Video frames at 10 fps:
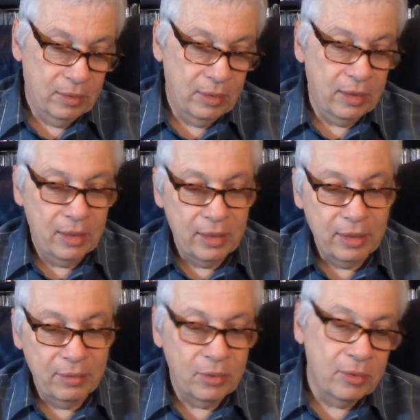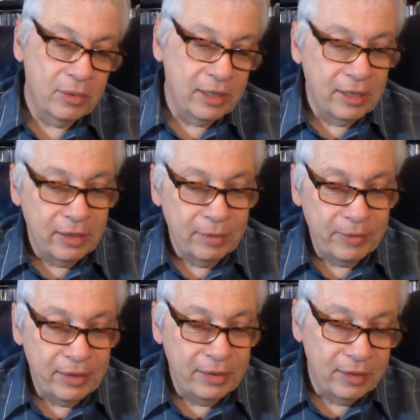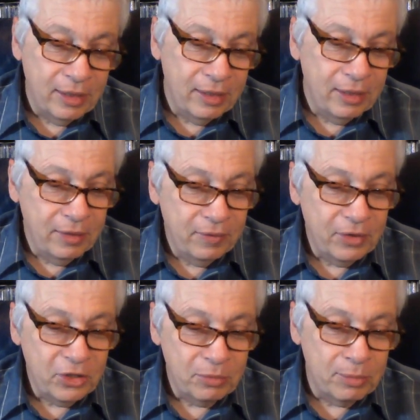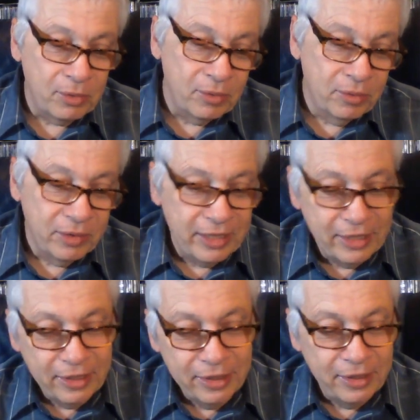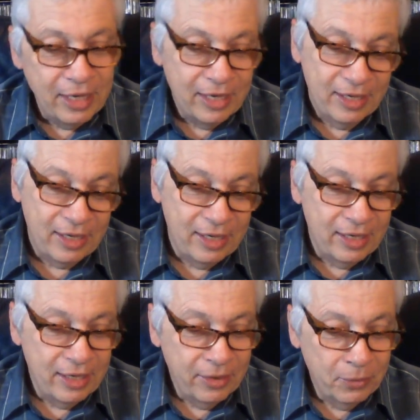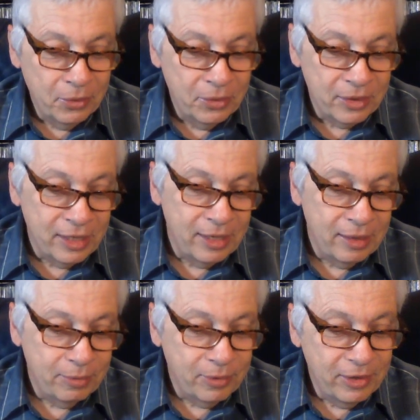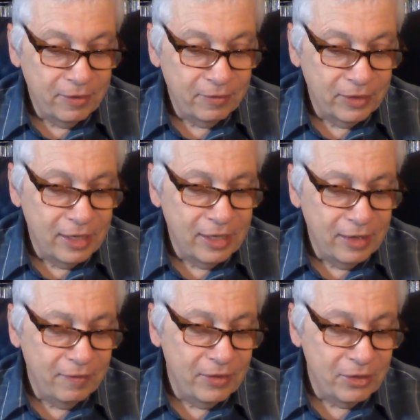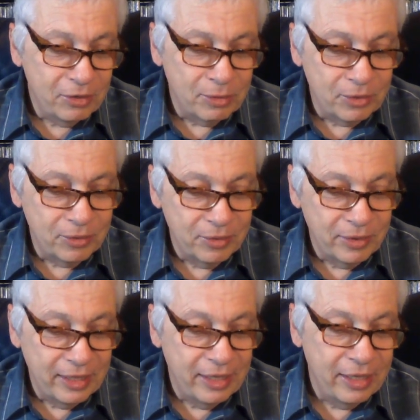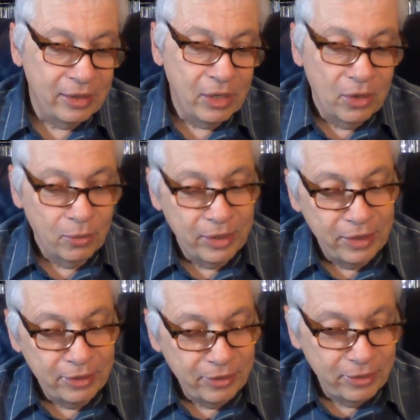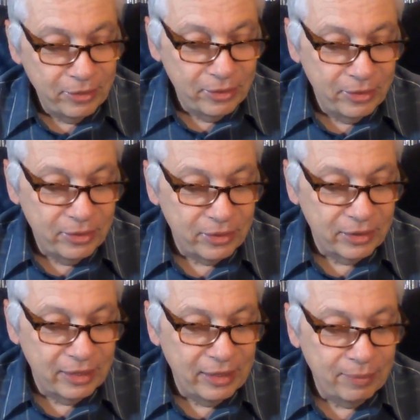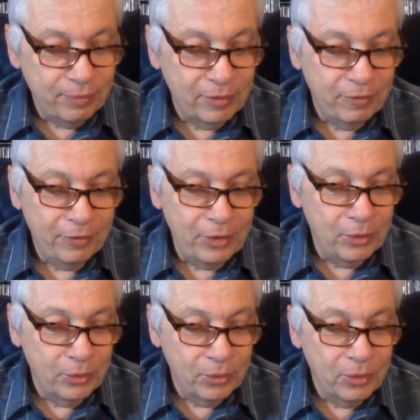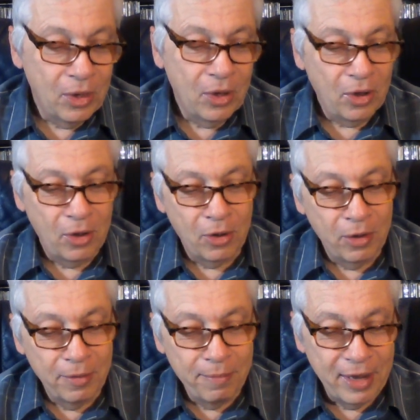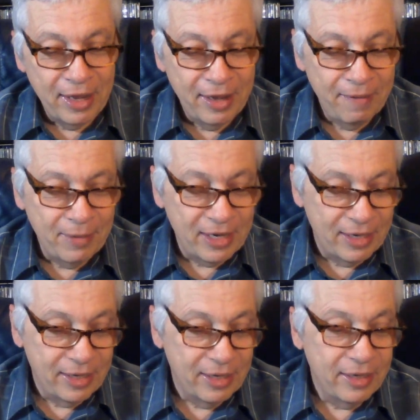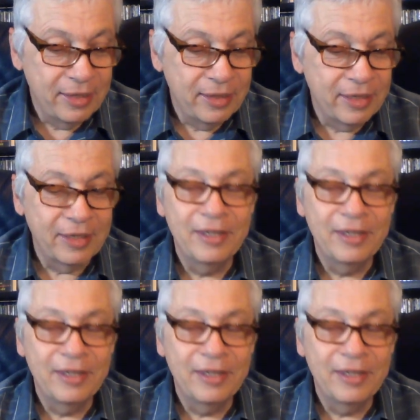I woke up in love this morning. I woke up with love this morning. Went to sleep with you on my mind.